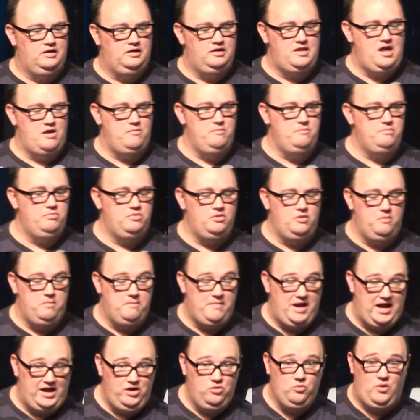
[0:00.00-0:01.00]
that the
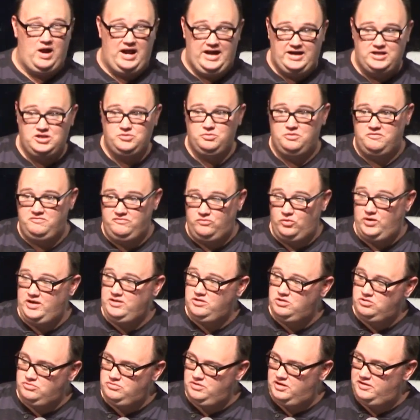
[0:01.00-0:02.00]
main way to avoid
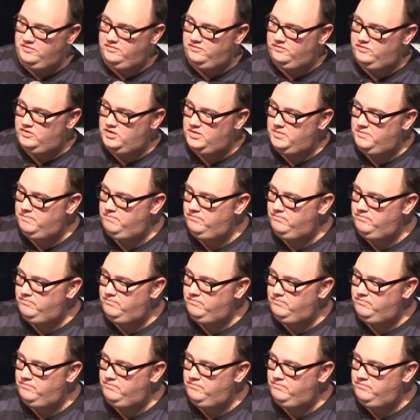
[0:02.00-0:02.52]
the drift